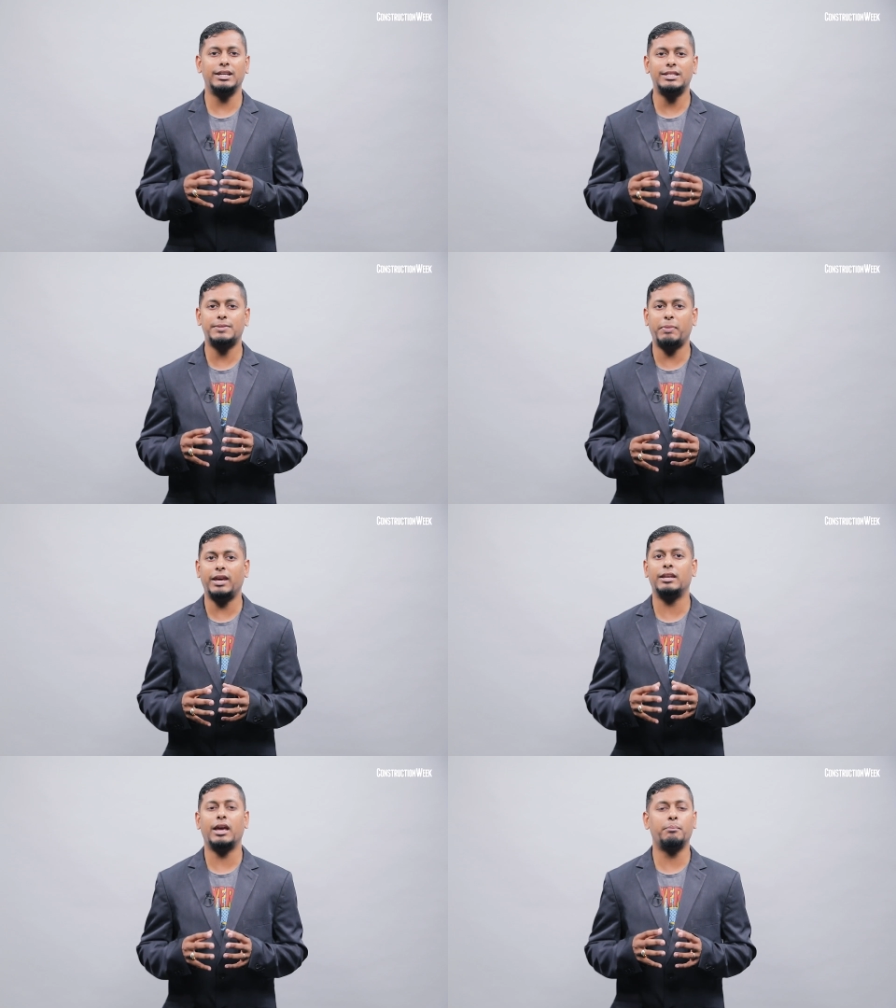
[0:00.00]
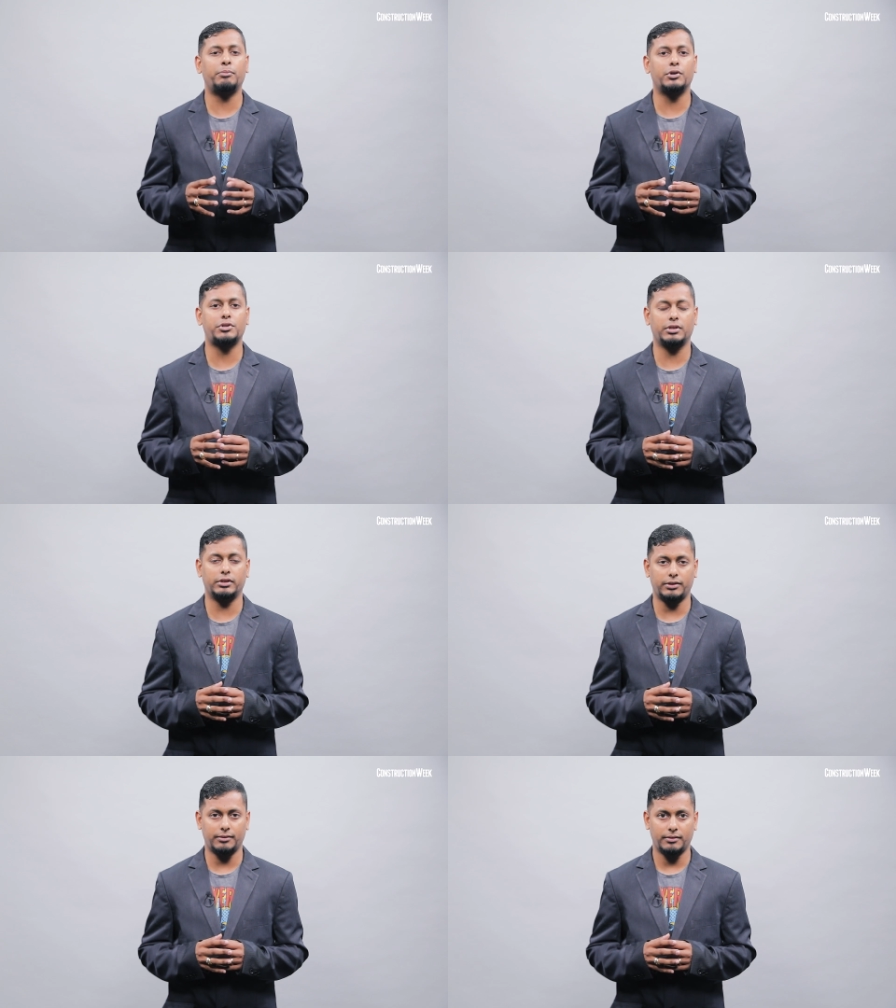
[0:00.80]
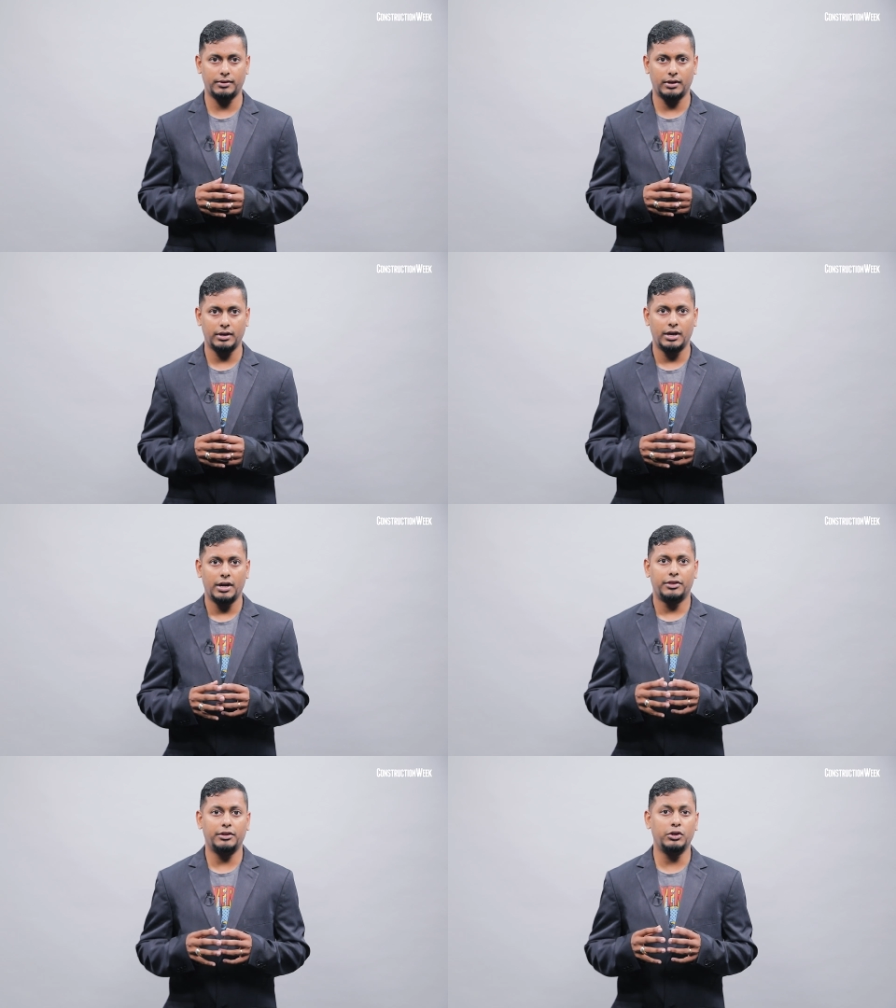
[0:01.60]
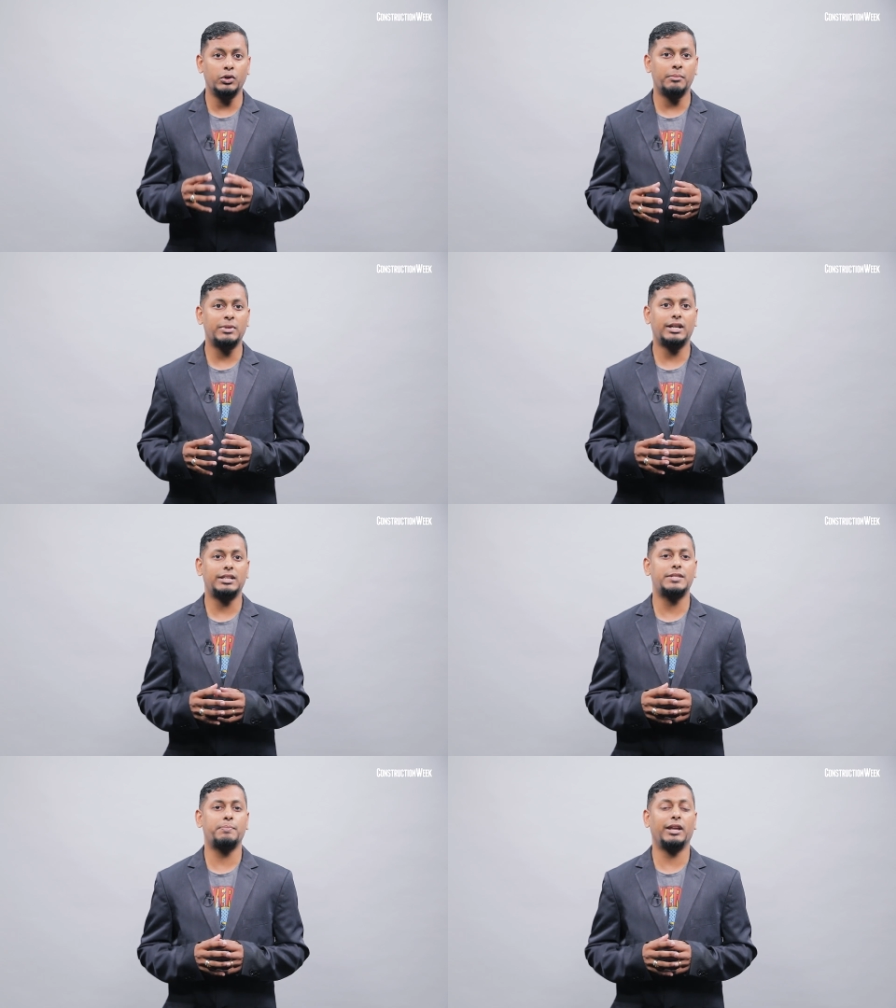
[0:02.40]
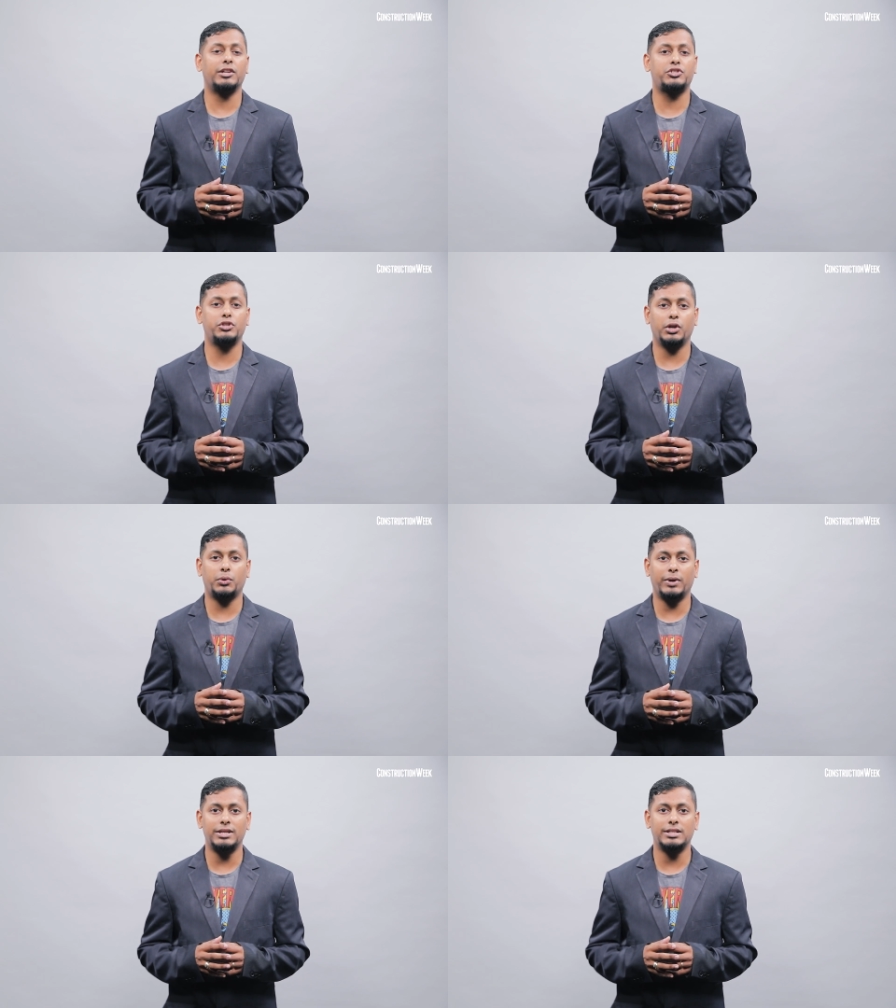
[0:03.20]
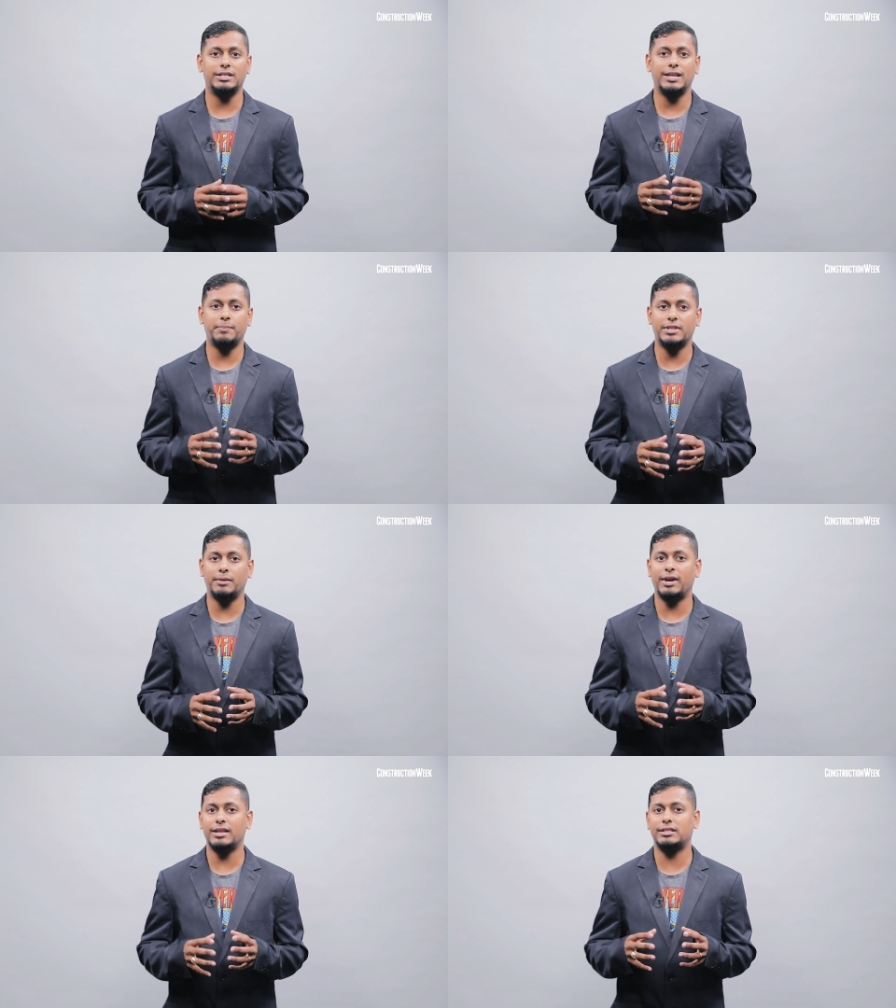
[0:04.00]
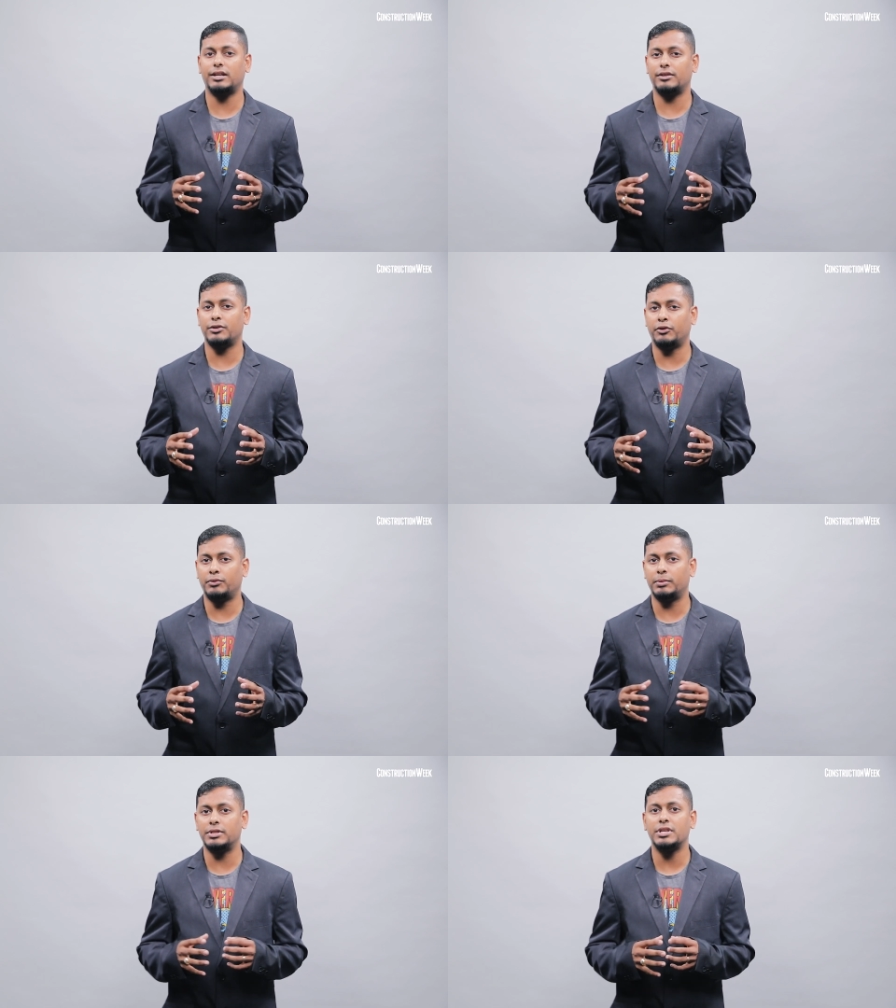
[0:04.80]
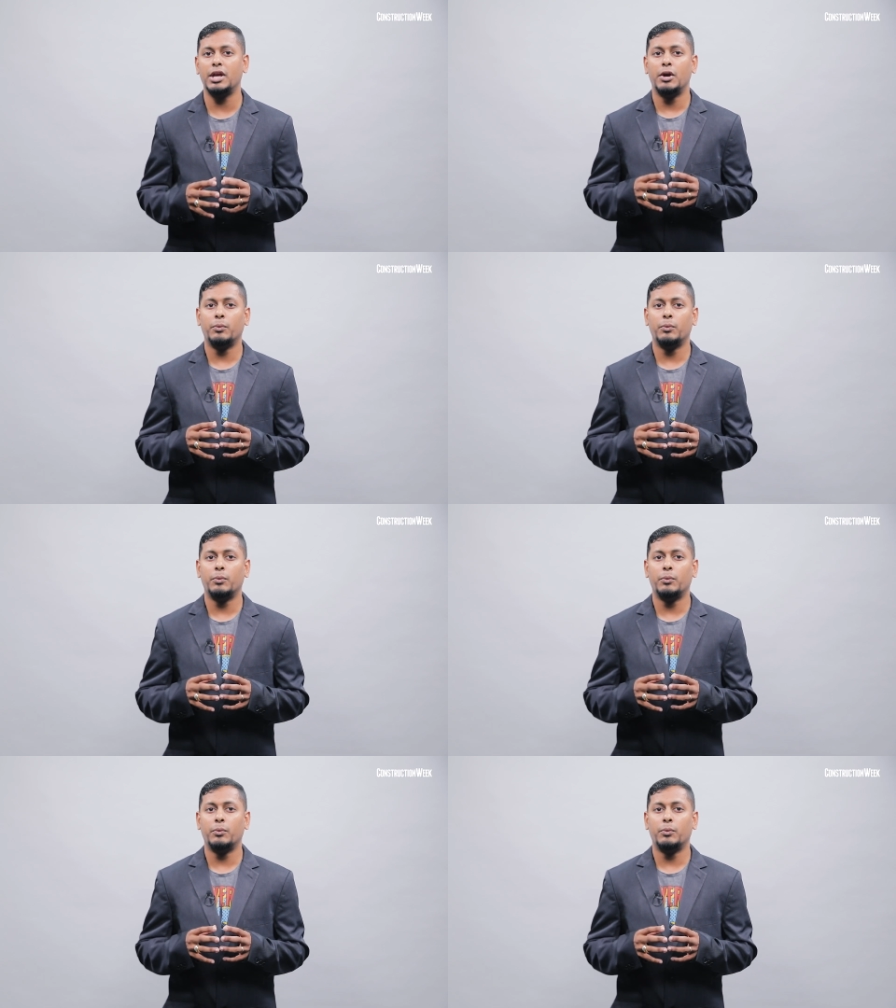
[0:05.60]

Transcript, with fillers: in Spain and Portugal. The new Emirati-Spanish joint venture CEPSA Masdar Renewables